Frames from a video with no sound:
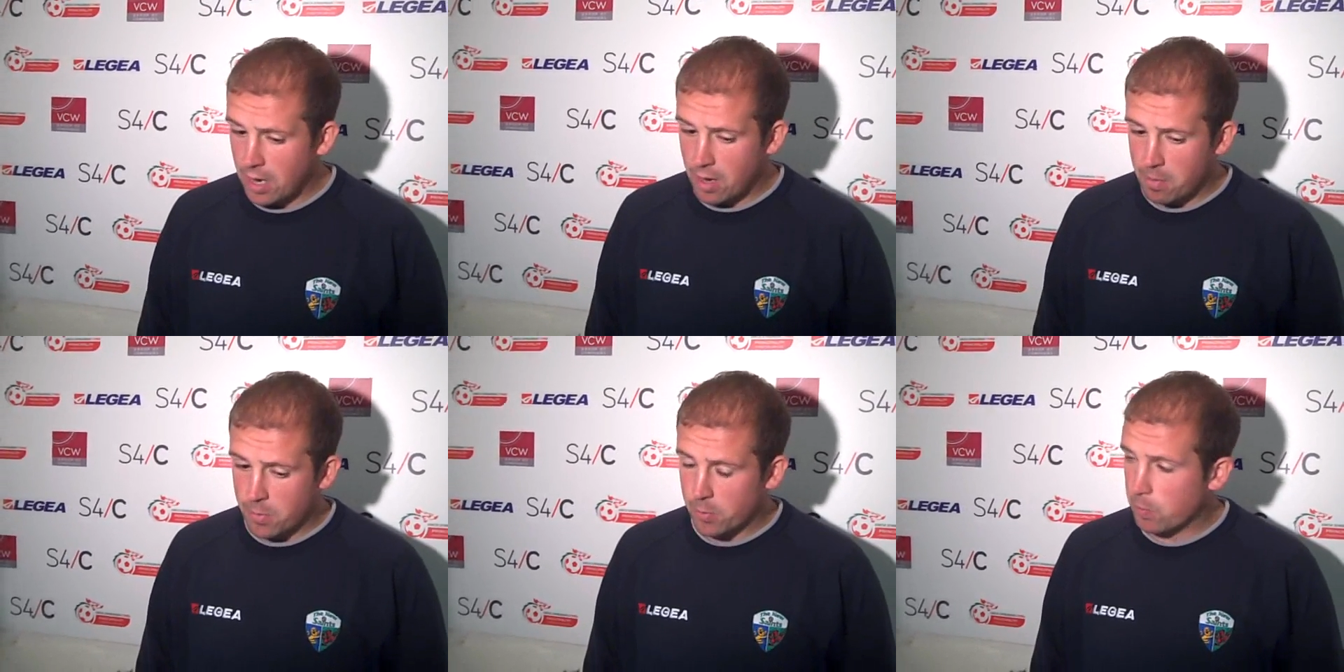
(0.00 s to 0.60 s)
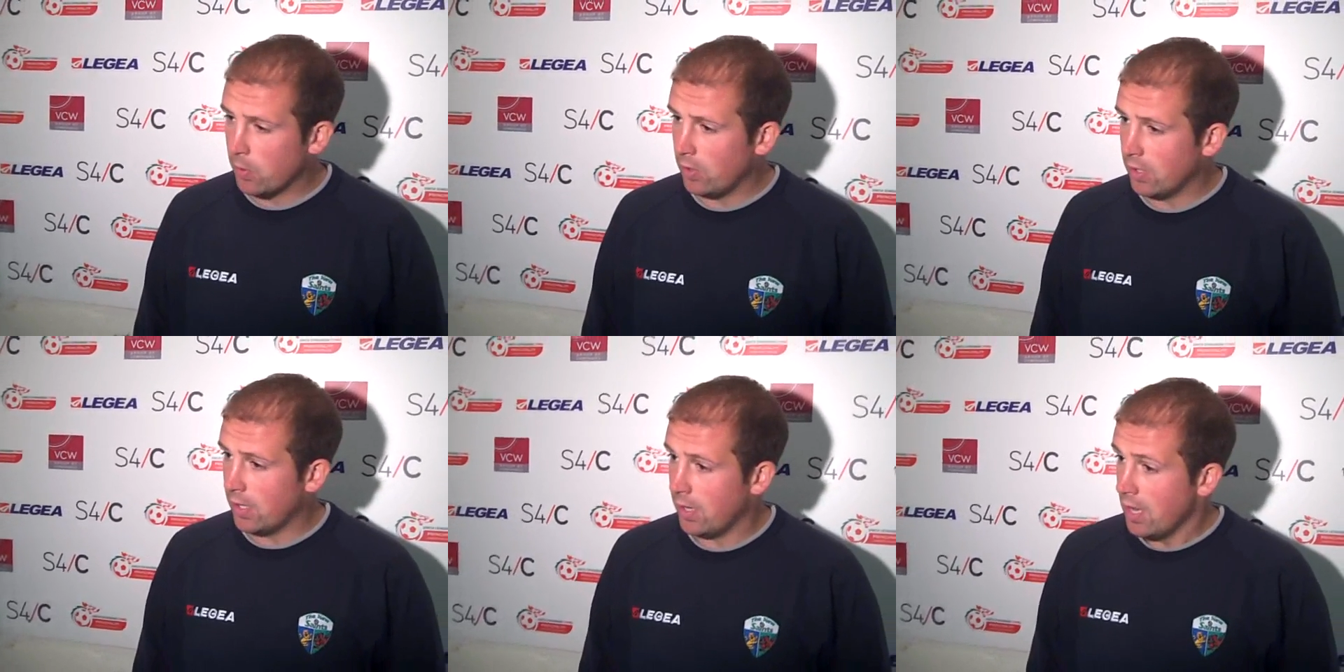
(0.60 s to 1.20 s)
But we
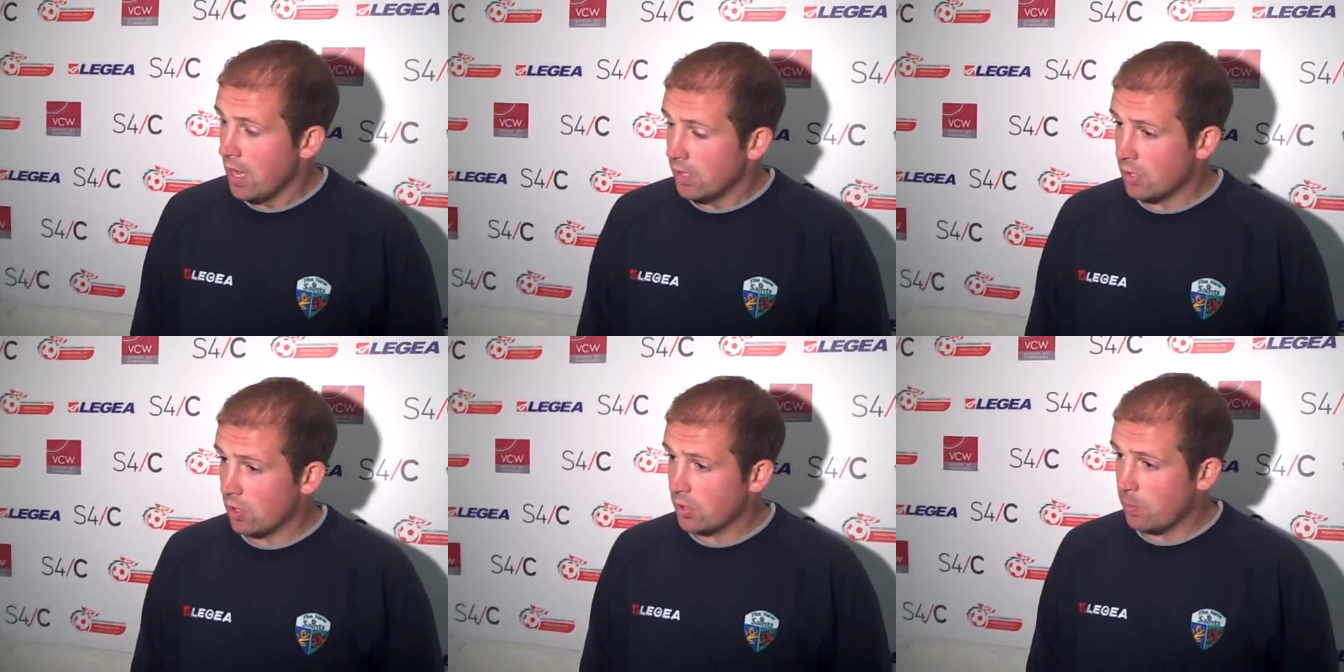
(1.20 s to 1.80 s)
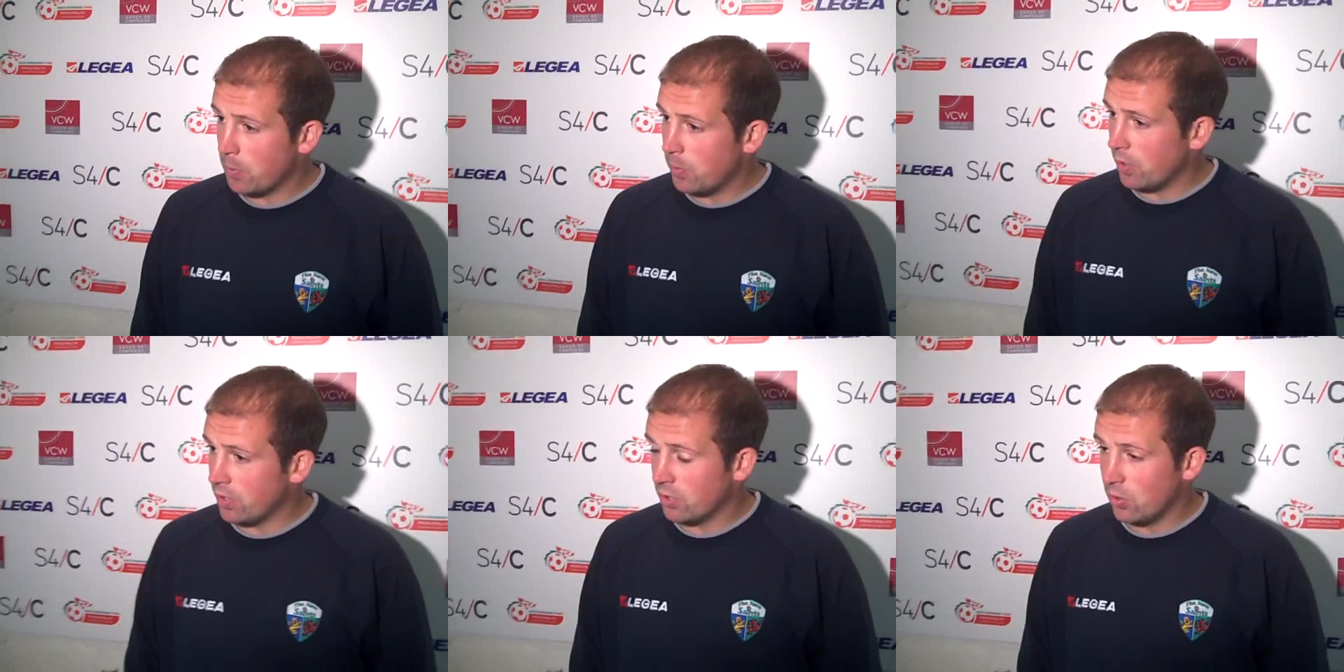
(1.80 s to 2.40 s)
pulled the socks up and
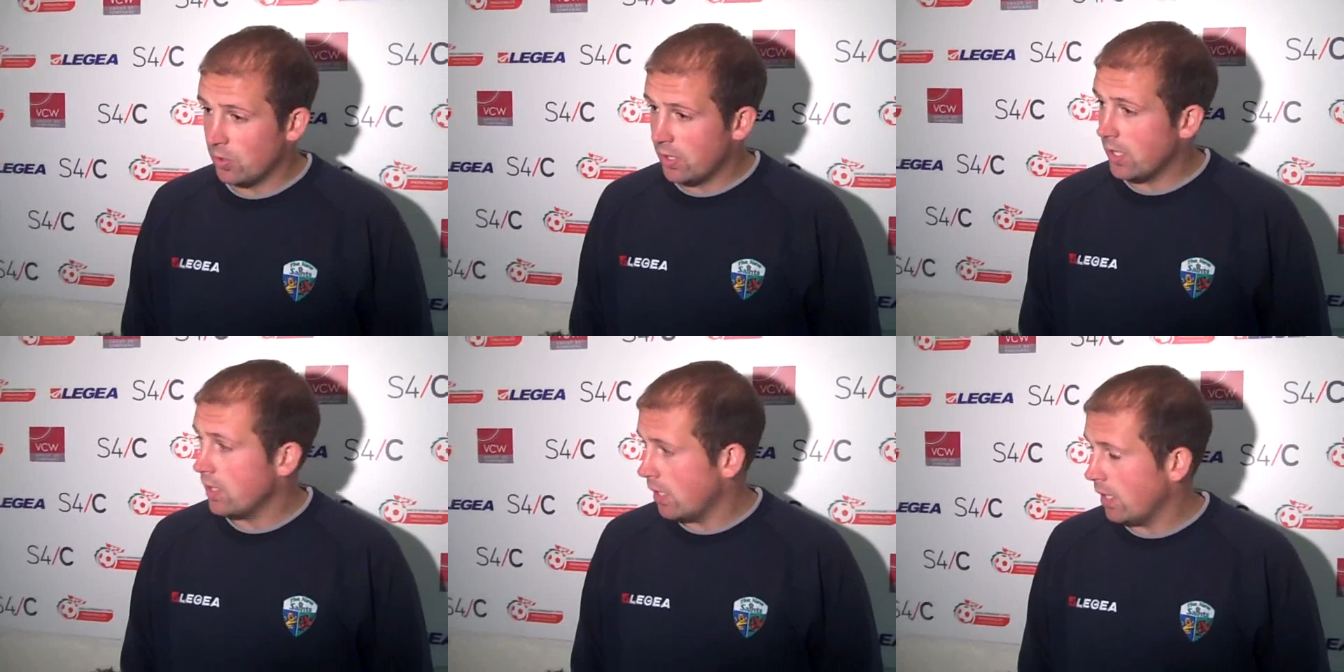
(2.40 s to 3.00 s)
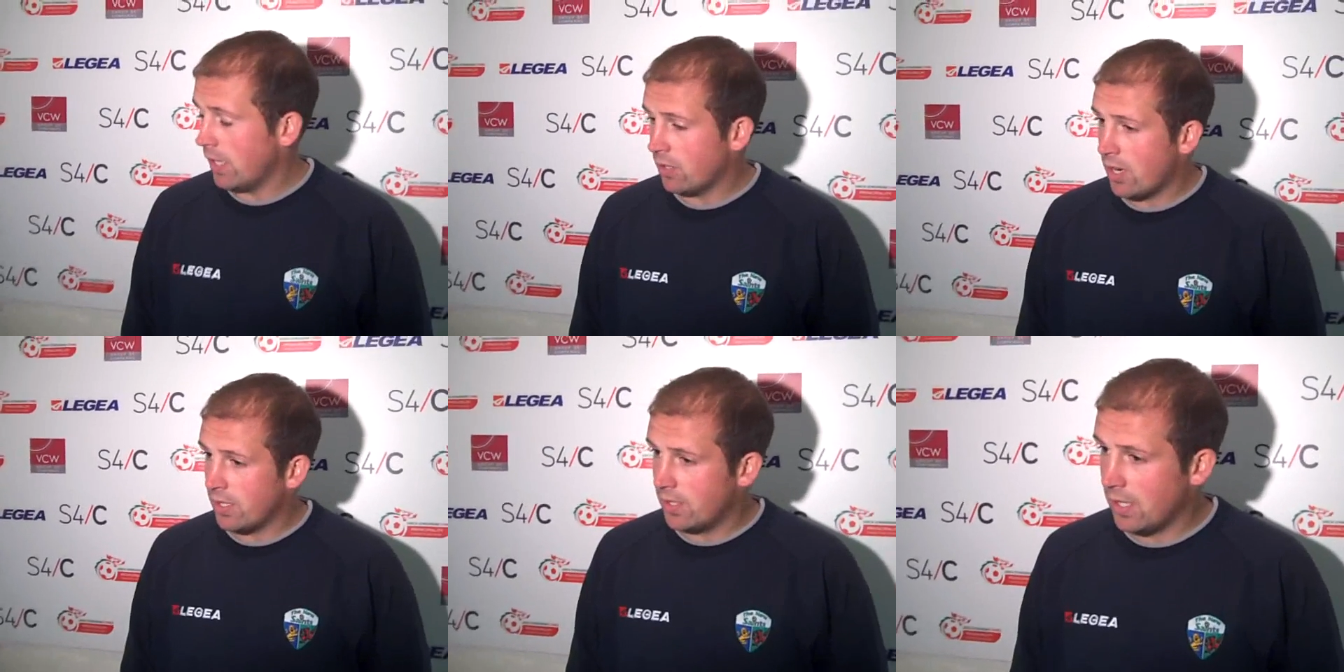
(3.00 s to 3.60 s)
we got it sorted, and
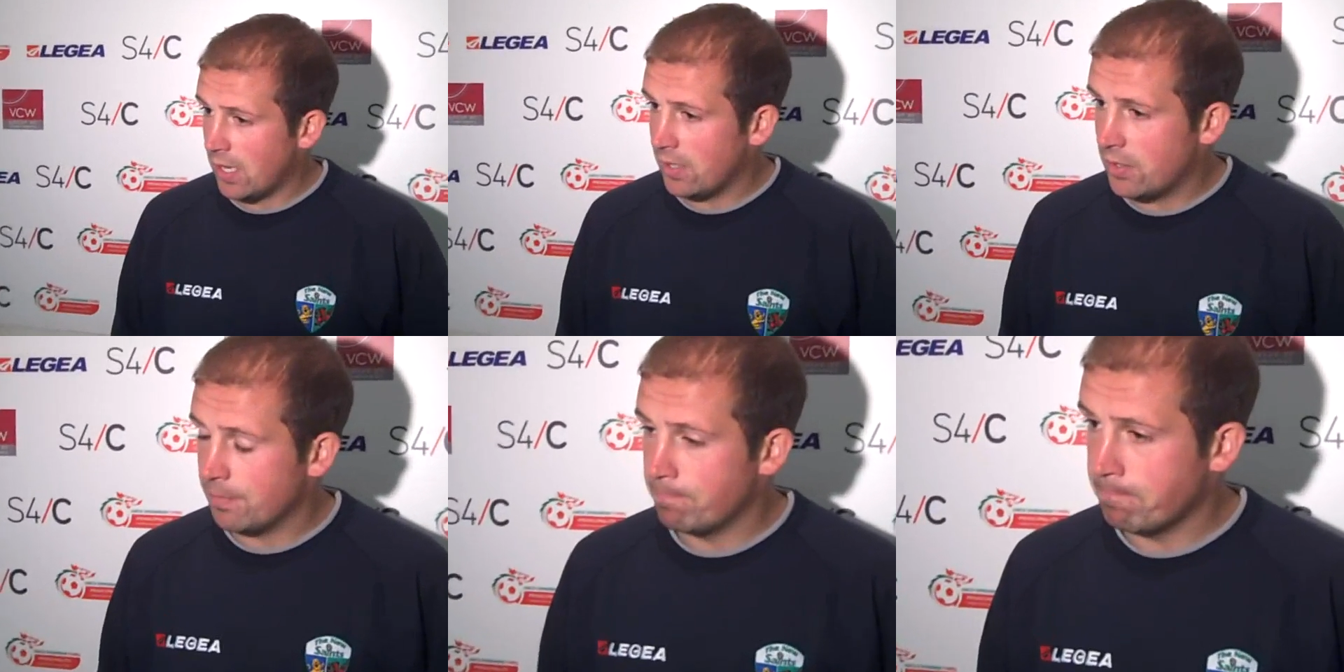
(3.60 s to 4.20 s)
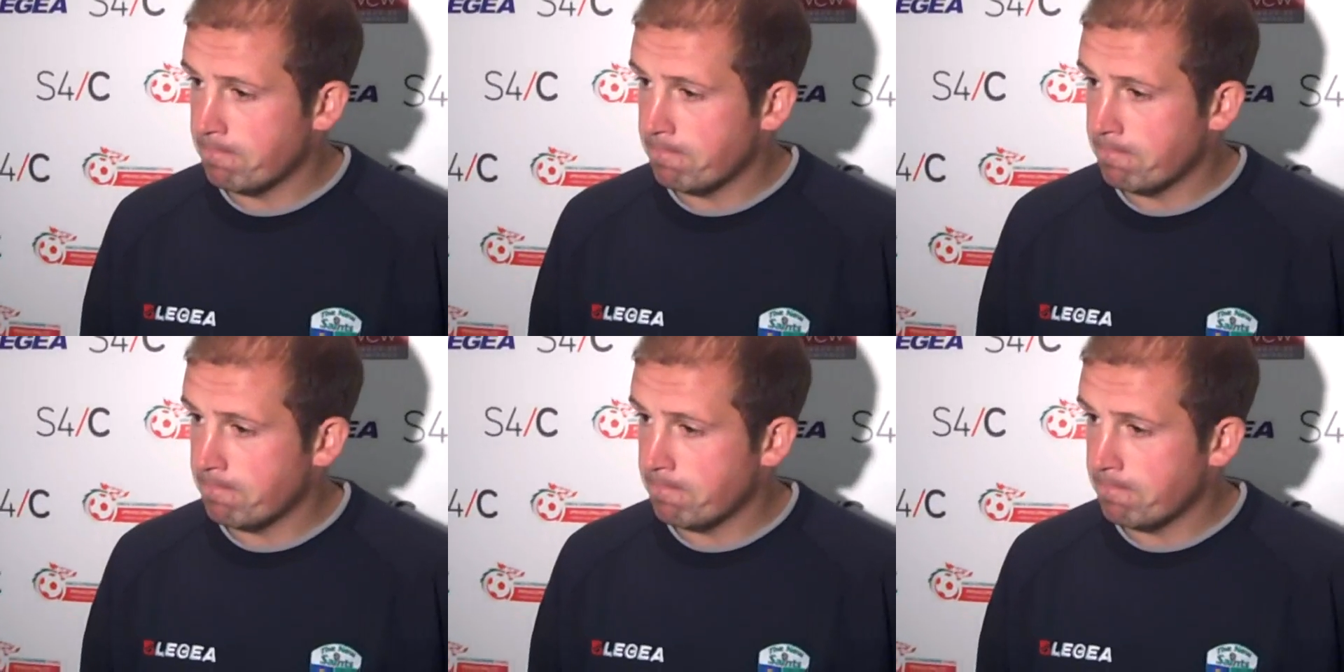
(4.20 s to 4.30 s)
credit to the lads.